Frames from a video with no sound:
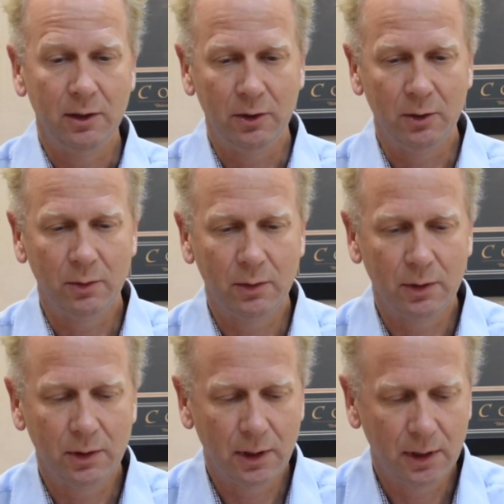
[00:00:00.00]
new
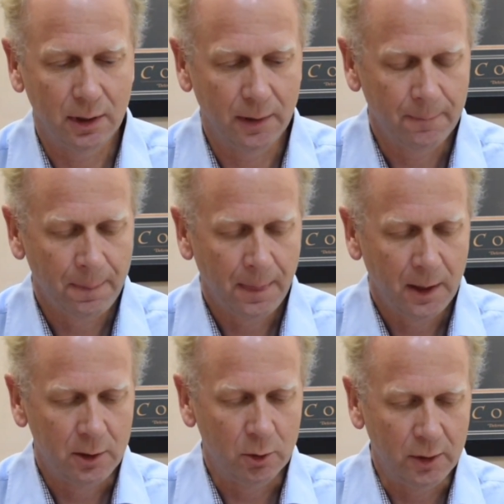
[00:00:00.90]
uh,
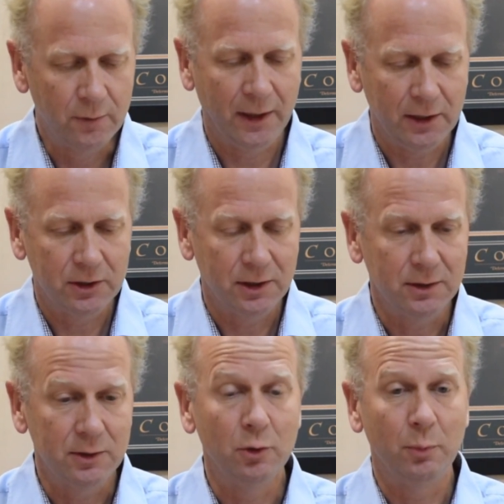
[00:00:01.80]
new
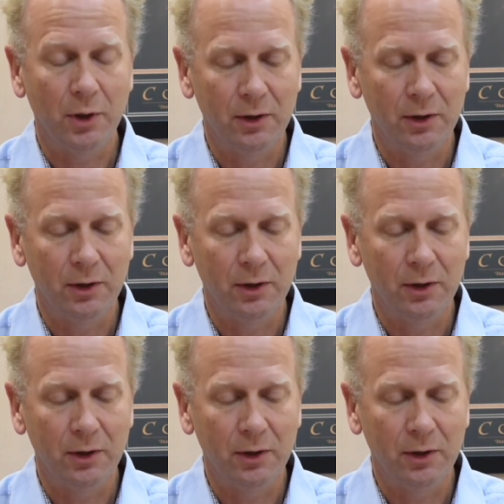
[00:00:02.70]
inventions, new